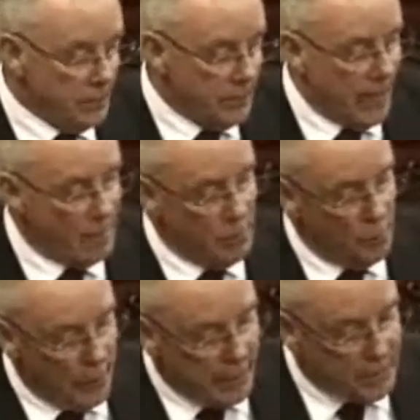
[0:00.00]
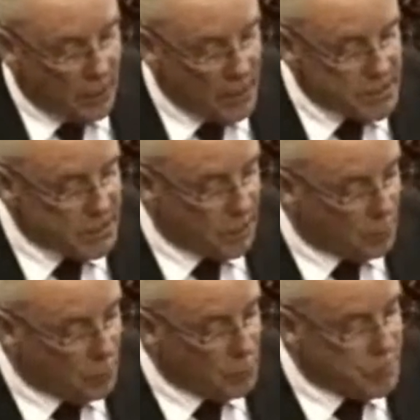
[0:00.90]
The government recognises
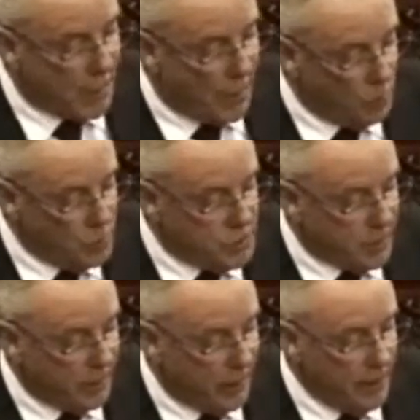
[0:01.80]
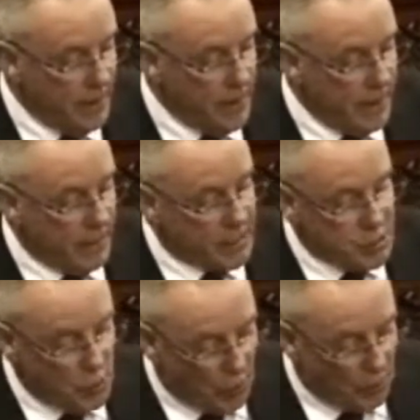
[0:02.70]
that broad-scale wood chipping
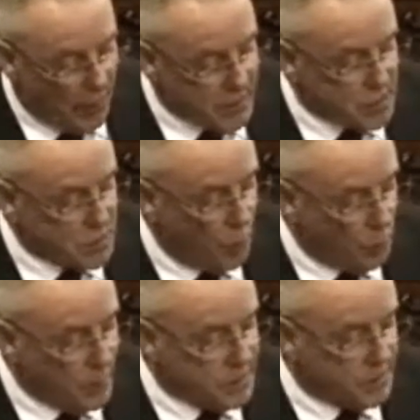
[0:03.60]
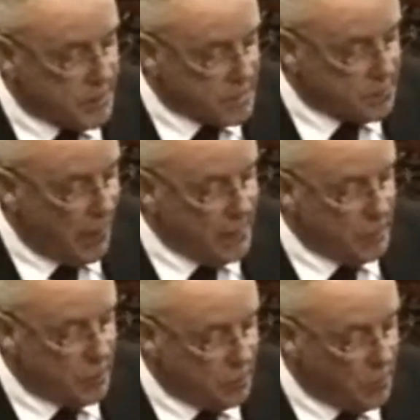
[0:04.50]
is not a basis on which the
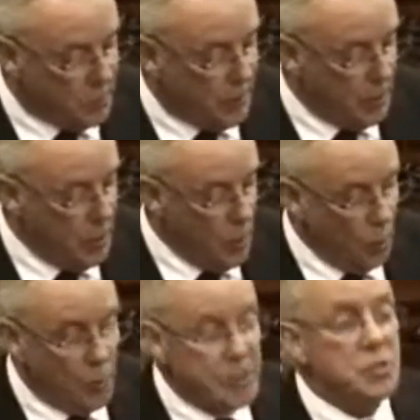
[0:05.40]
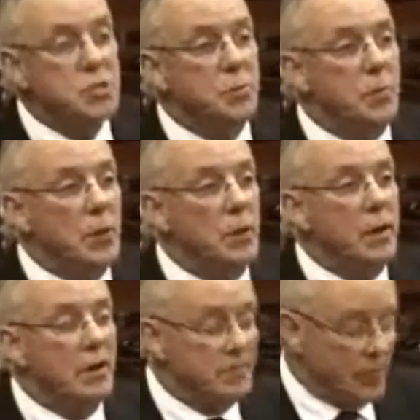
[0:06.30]
Tasmanian community wishes to
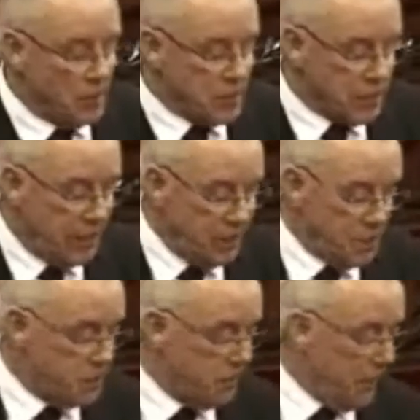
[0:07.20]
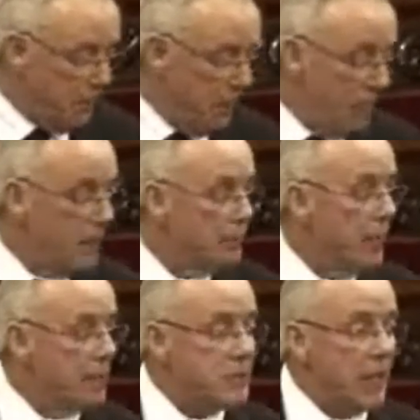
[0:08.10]
build a forest industry.
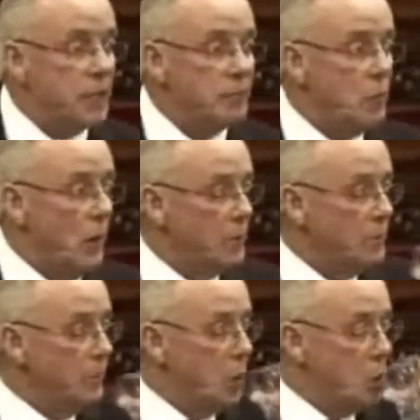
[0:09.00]
End of quote.